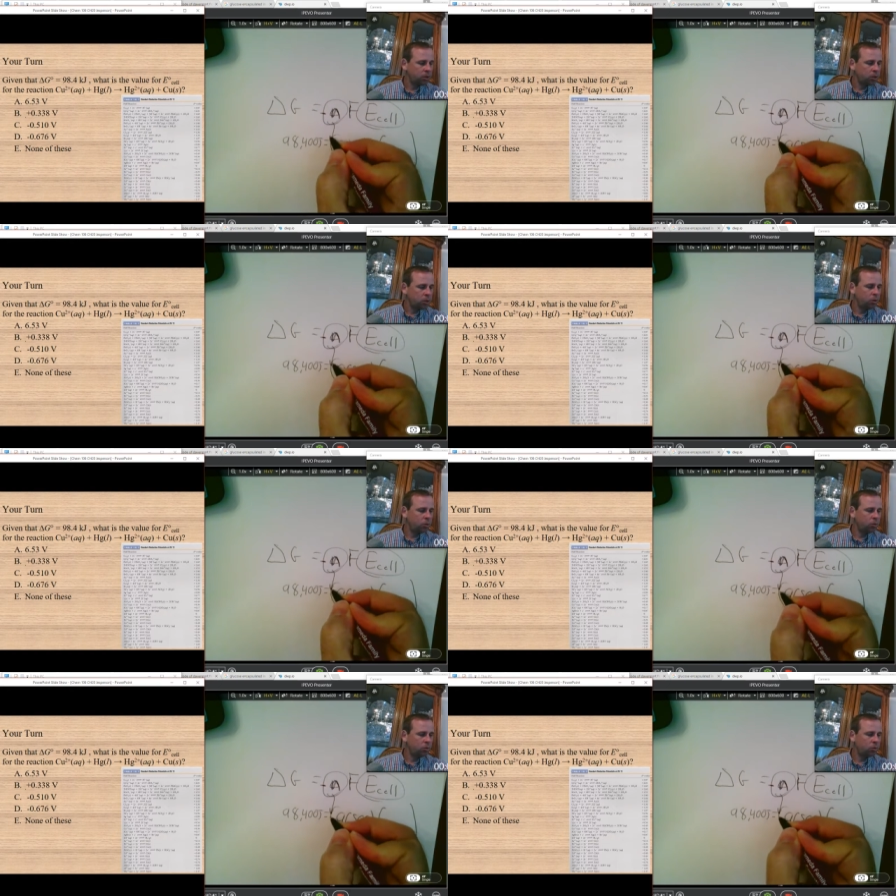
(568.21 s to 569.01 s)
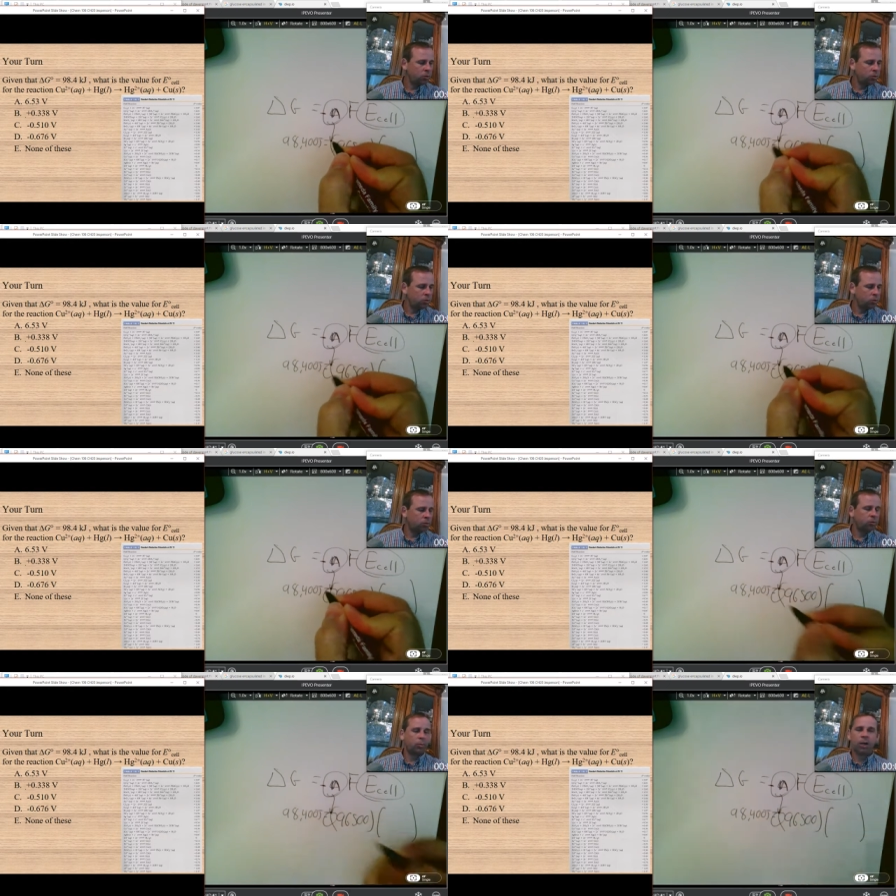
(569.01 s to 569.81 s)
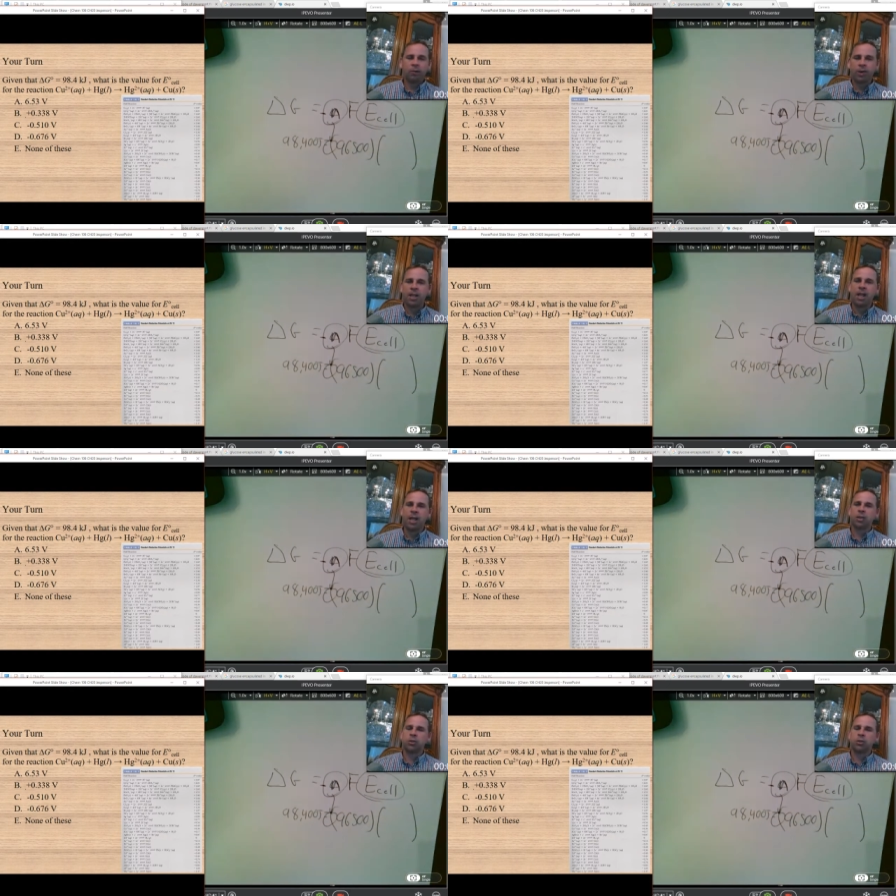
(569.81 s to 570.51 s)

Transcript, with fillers: So we got to find that n.